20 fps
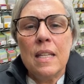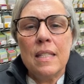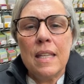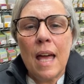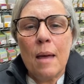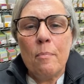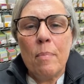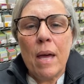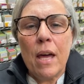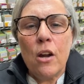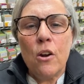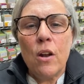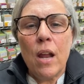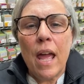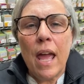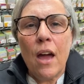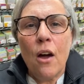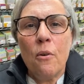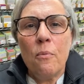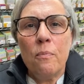Is that better
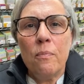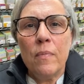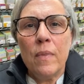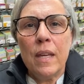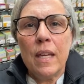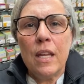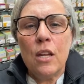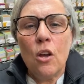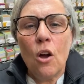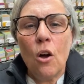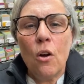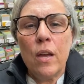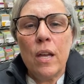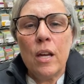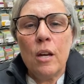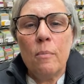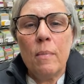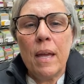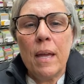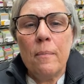now? Can y'all
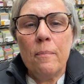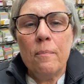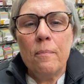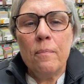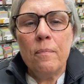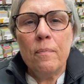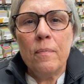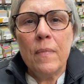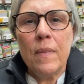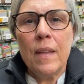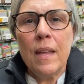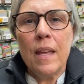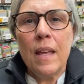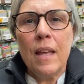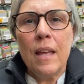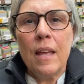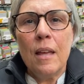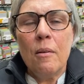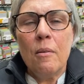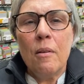hear me?
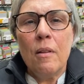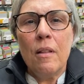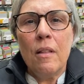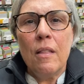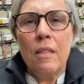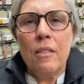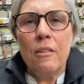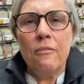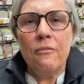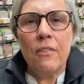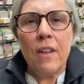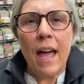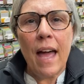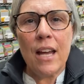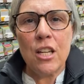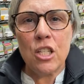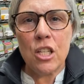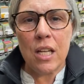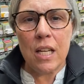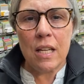The
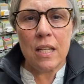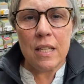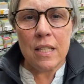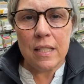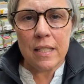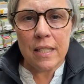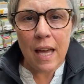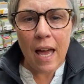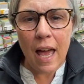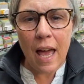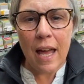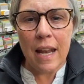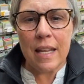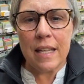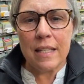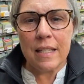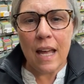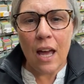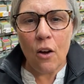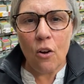flashing sign
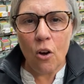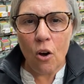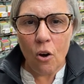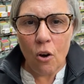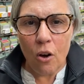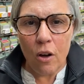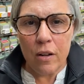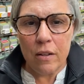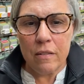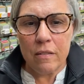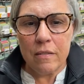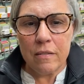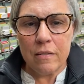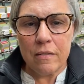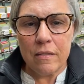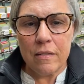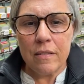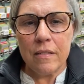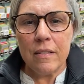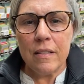is now gone.